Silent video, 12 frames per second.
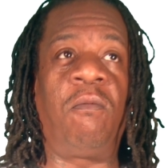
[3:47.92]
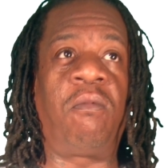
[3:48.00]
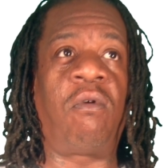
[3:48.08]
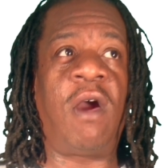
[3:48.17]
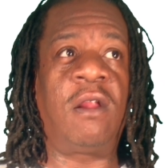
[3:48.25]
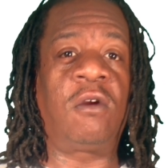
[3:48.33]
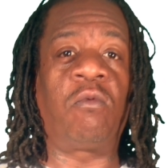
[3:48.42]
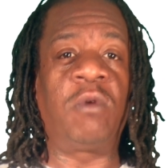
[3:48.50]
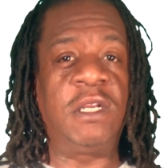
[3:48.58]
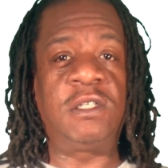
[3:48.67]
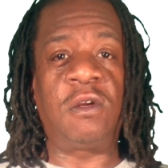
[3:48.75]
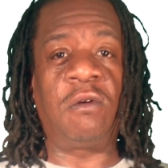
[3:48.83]
product
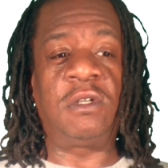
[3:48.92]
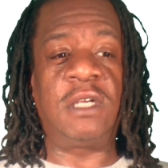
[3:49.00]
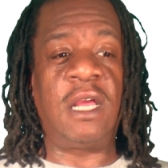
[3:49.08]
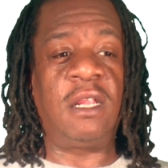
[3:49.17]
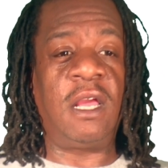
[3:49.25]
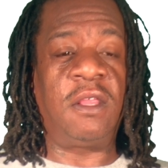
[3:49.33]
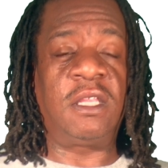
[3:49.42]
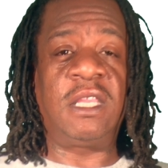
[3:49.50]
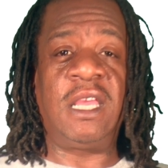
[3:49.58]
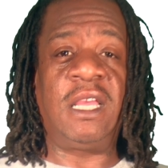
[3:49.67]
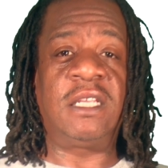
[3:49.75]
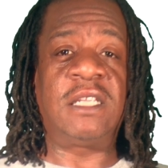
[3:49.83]
research, and the other
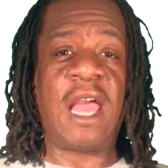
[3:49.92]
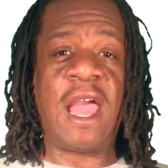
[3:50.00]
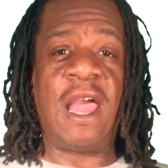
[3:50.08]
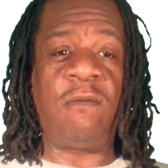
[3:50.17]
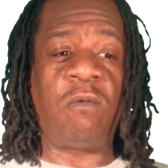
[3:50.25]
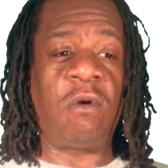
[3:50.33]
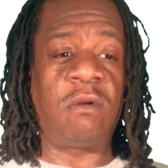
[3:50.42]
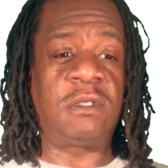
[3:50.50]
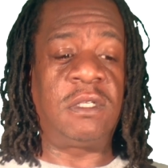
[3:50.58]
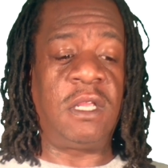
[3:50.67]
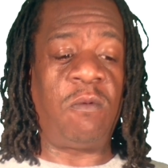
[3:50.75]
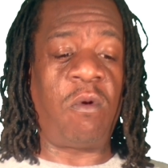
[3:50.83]
thing is AdWords.
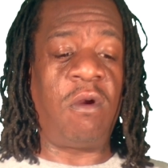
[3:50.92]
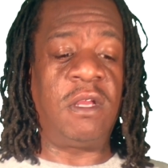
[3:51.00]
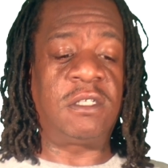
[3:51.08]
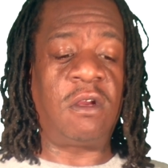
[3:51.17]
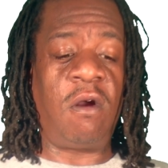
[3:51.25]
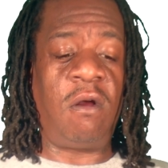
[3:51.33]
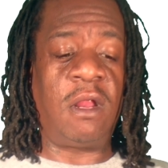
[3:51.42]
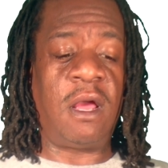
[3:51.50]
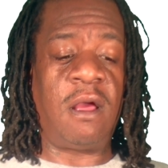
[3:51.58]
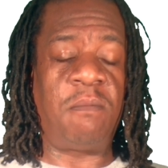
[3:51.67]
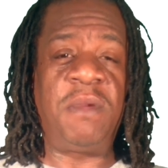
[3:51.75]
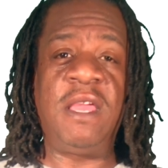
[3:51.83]
The word is called
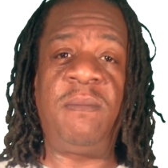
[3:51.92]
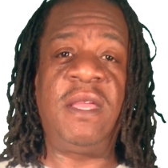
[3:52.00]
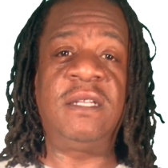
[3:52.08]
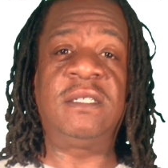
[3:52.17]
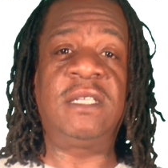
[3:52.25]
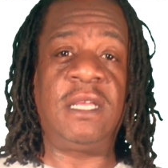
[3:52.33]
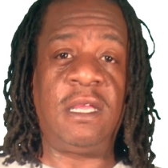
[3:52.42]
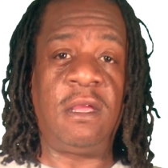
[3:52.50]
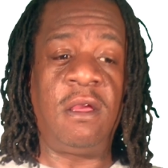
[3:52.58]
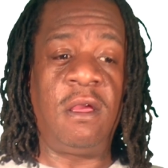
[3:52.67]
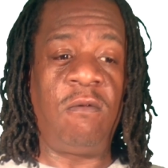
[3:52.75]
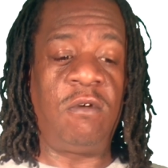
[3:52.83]
PPC,
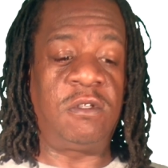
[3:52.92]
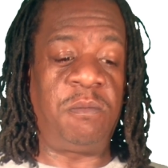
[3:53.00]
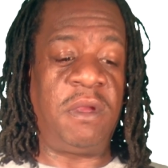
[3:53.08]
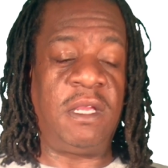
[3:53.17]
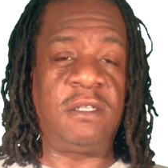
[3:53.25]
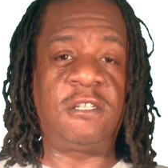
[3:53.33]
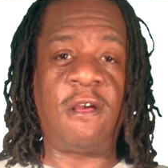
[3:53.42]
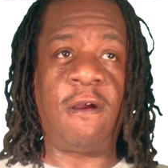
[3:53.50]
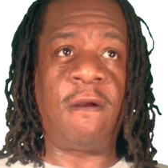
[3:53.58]
which means